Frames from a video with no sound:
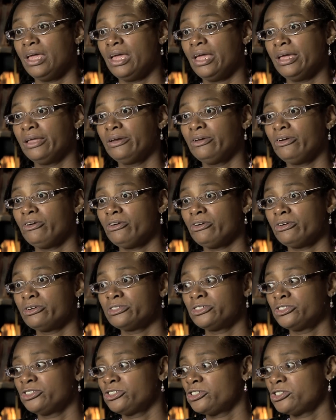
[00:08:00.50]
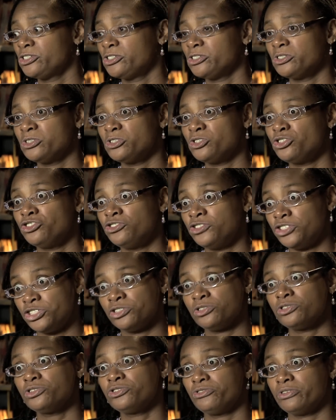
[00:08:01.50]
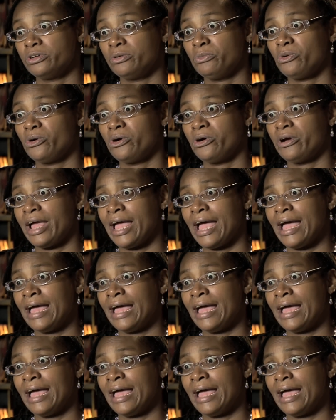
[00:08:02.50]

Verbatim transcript: and her ch children were